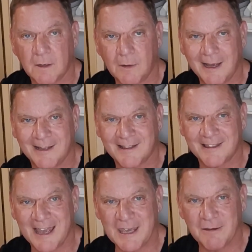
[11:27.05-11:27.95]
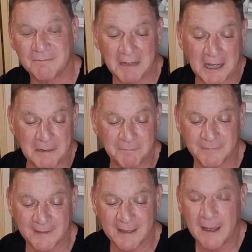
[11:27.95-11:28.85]
Okay, thank you. Um,
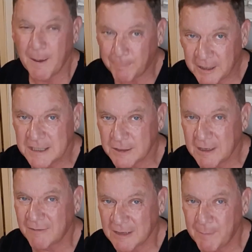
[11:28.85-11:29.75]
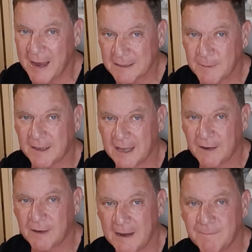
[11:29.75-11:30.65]
please, though, you have to get back to me on that,
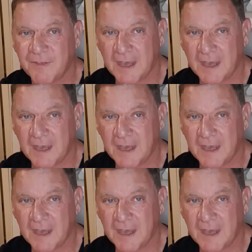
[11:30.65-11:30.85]
okay?